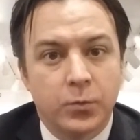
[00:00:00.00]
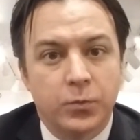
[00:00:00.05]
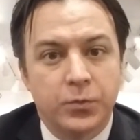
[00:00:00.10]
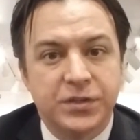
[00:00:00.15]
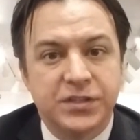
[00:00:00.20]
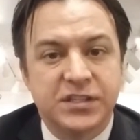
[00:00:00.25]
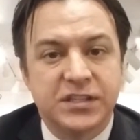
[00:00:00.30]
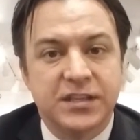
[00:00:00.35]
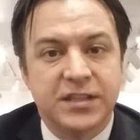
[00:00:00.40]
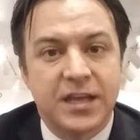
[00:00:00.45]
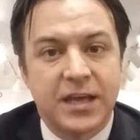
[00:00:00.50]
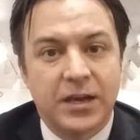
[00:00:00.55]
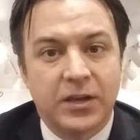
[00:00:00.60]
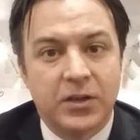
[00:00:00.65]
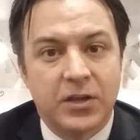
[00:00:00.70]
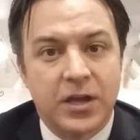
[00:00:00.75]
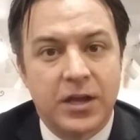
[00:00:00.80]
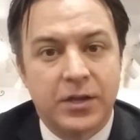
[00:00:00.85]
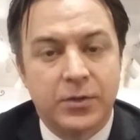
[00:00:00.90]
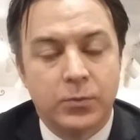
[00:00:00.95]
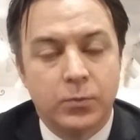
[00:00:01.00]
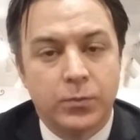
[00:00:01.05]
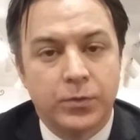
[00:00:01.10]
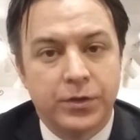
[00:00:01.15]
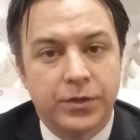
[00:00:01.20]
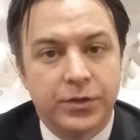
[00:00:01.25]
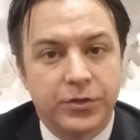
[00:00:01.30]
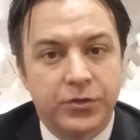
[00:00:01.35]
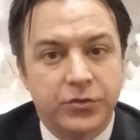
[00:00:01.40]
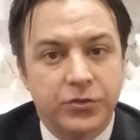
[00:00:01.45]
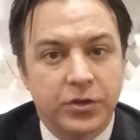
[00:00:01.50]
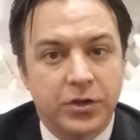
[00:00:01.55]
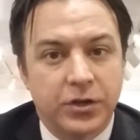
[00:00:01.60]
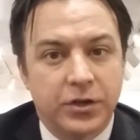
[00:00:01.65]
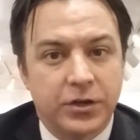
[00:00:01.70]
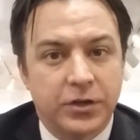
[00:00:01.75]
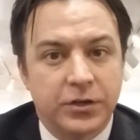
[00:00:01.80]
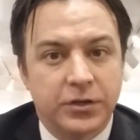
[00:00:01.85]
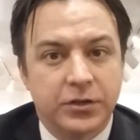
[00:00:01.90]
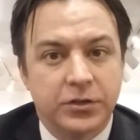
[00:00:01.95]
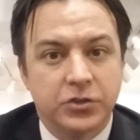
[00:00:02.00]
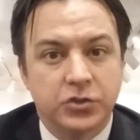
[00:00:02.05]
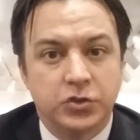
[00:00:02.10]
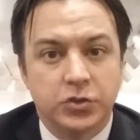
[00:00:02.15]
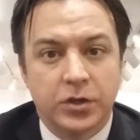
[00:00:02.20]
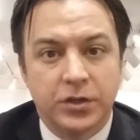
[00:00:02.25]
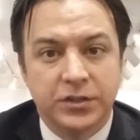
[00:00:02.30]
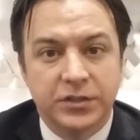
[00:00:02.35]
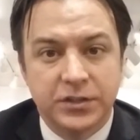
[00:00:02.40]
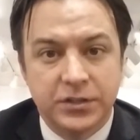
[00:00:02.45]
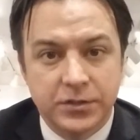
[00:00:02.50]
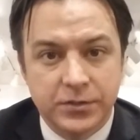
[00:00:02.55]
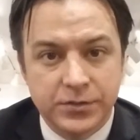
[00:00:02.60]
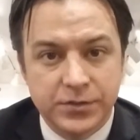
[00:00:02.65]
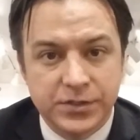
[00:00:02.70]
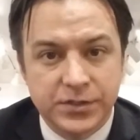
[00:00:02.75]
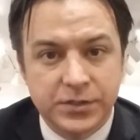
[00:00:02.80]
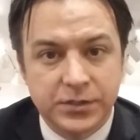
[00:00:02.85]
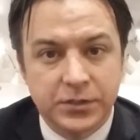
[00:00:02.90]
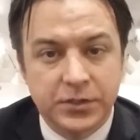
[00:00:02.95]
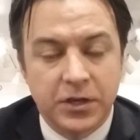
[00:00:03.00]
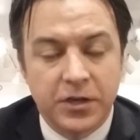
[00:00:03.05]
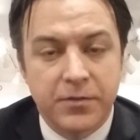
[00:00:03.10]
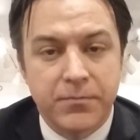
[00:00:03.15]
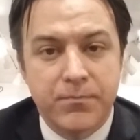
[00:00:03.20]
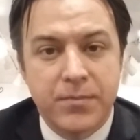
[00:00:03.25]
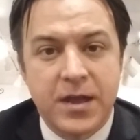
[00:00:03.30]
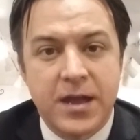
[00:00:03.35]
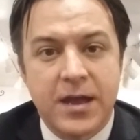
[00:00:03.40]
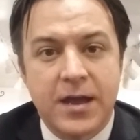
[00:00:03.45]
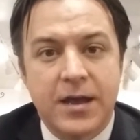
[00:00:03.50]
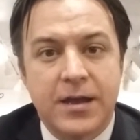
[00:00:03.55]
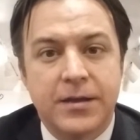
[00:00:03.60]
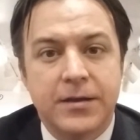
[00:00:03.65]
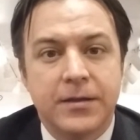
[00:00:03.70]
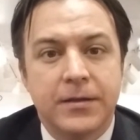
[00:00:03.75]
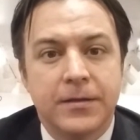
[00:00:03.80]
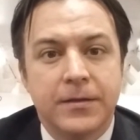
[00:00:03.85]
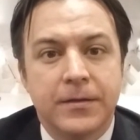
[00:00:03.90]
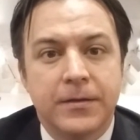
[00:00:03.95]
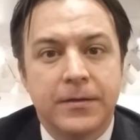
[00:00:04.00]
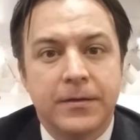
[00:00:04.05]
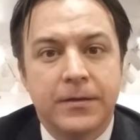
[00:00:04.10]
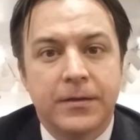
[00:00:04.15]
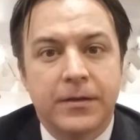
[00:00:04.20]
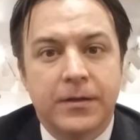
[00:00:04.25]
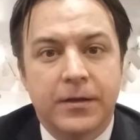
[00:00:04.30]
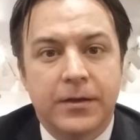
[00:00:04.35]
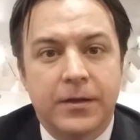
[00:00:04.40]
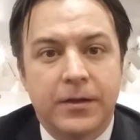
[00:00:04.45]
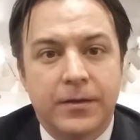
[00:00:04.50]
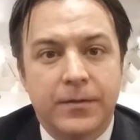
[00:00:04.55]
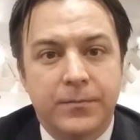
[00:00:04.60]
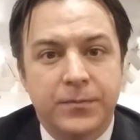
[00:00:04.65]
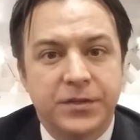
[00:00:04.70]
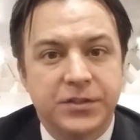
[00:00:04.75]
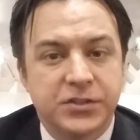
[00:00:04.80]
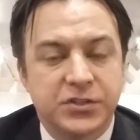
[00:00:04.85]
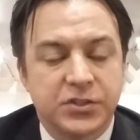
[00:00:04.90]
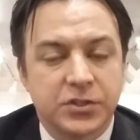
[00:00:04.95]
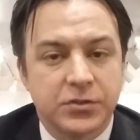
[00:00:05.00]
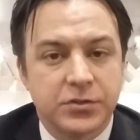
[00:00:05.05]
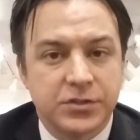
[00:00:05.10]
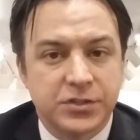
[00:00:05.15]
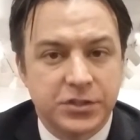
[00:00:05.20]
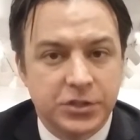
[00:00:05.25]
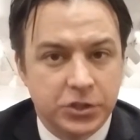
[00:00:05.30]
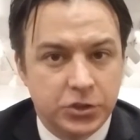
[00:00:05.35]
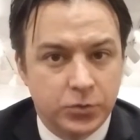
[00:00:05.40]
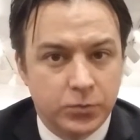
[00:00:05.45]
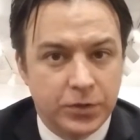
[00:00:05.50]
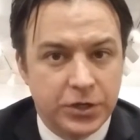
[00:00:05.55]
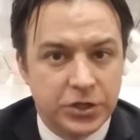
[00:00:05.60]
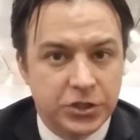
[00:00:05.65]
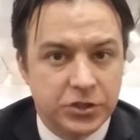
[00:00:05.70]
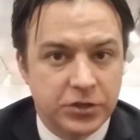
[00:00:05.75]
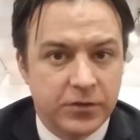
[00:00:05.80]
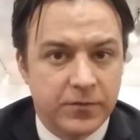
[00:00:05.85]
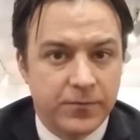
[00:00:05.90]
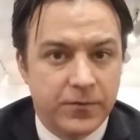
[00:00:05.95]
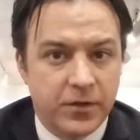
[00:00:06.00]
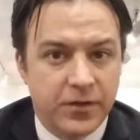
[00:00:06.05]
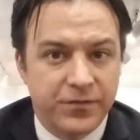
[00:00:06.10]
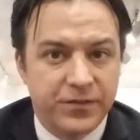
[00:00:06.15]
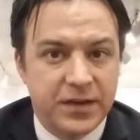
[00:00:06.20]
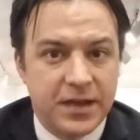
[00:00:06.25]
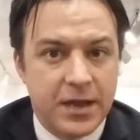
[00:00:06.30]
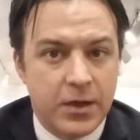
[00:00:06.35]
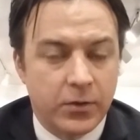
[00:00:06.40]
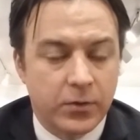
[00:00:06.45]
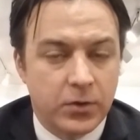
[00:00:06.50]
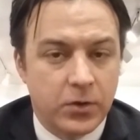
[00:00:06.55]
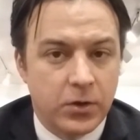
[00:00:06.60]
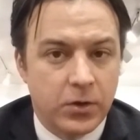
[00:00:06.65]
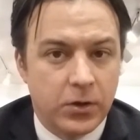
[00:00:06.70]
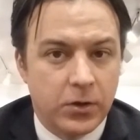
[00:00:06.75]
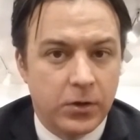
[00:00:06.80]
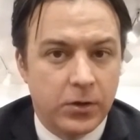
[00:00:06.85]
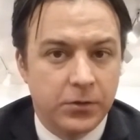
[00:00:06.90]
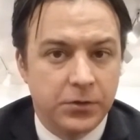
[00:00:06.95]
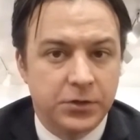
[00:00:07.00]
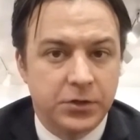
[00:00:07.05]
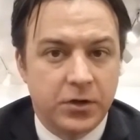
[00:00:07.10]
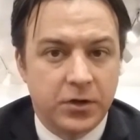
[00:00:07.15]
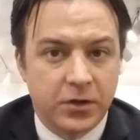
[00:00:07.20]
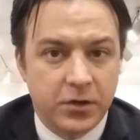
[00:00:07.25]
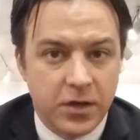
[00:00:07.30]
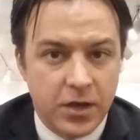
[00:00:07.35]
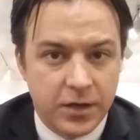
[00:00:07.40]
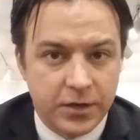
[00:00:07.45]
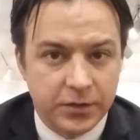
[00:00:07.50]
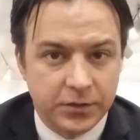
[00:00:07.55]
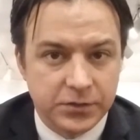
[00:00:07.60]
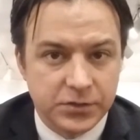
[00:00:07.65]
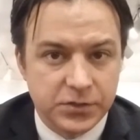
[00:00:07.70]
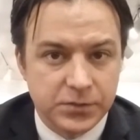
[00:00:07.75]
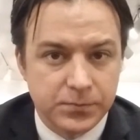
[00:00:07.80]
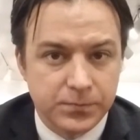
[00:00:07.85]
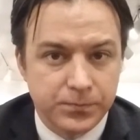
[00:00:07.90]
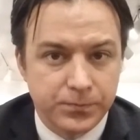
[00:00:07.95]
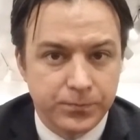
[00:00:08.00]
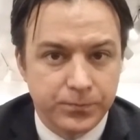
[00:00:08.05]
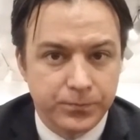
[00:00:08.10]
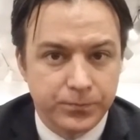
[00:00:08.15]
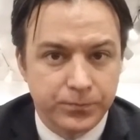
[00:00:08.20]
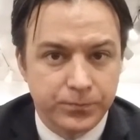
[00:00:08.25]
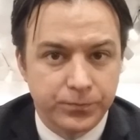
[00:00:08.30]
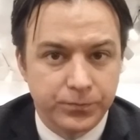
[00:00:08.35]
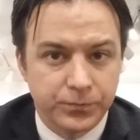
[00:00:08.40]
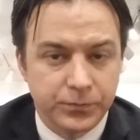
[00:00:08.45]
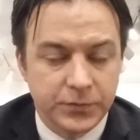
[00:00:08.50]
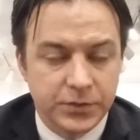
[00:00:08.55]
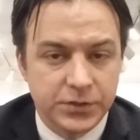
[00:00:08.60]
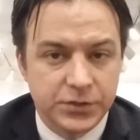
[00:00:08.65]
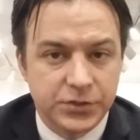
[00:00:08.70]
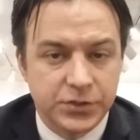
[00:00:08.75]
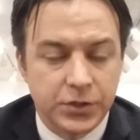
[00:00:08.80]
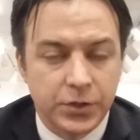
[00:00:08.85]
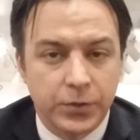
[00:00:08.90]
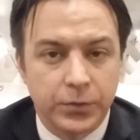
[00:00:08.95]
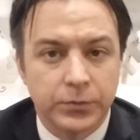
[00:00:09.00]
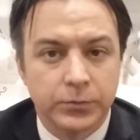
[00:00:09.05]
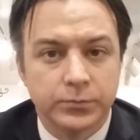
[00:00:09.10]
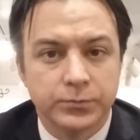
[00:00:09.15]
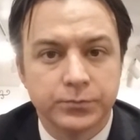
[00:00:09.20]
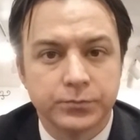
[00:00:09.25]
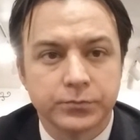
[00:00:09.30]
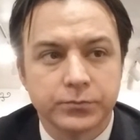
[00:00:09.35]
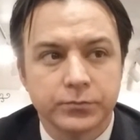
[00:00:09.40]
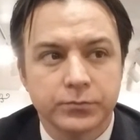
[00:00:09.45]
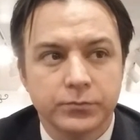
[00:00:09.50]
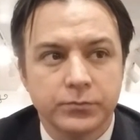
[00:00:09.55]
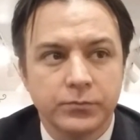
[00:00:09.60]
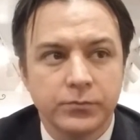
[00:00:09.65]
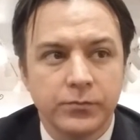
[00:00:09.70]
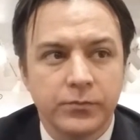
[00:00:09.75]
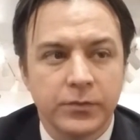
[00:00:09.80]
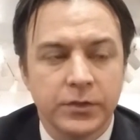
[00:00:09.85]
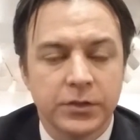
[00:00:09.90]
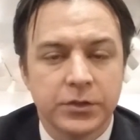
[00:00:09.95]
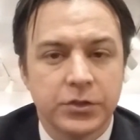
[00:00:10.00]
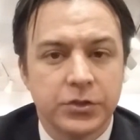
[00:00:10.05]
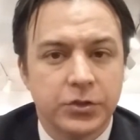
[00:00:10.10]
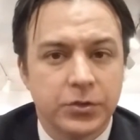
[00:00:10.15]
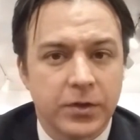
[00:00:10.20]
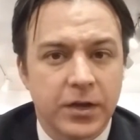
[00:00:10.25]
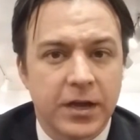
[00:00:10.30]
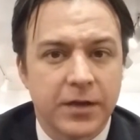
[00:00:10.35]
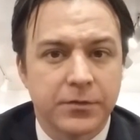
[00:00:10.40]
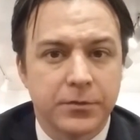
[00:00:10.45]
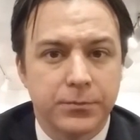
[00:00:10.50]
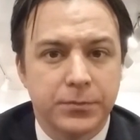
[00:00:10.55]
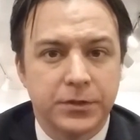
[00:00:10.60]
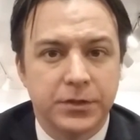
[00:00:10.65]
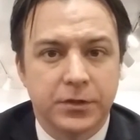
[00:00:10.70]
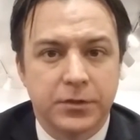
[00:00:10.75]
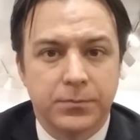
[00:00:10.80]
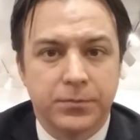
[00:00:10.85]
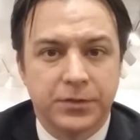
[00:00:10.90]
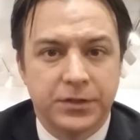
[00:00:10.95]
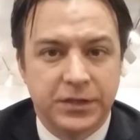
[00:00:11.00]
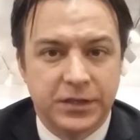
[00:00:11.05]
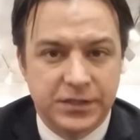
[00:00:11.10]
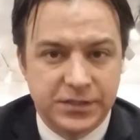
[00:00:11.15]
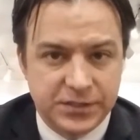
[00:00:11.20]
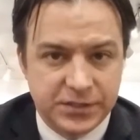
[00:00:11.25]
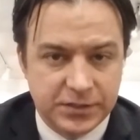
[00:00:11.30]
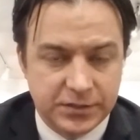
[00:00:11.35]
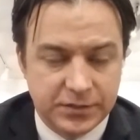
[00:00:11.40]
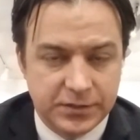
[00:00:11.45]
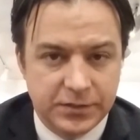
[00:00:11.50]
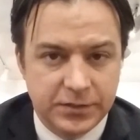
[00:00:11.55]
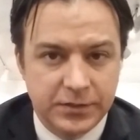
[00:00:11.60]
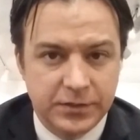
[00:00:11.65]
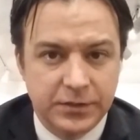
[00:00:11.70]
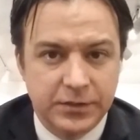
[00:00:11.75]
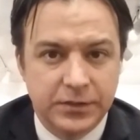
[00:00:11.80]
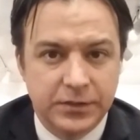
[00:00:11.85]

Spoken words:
We see that a lot with drug deals gone bad, in certain situations involving alcohol and narcotics. So you do have to be a complete innocent